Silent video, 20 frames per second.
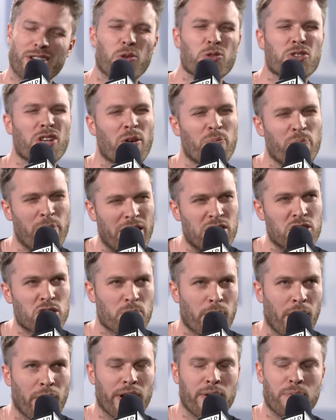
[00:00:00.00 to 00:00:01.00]
I'd also
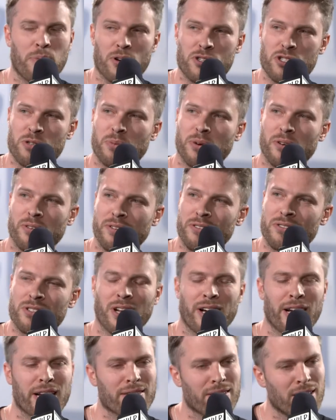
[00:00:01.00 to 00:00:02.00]
misspelled impossible and
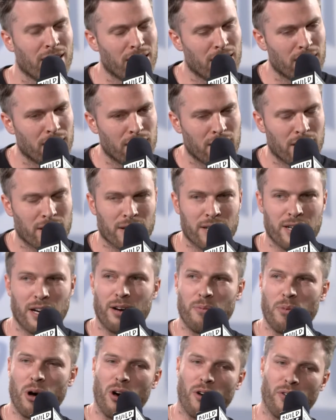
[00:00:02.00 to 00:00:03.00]
was like,
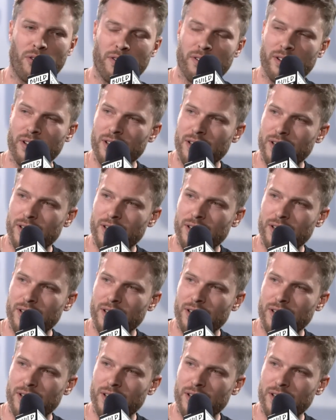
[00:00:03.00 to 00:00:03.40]
come on.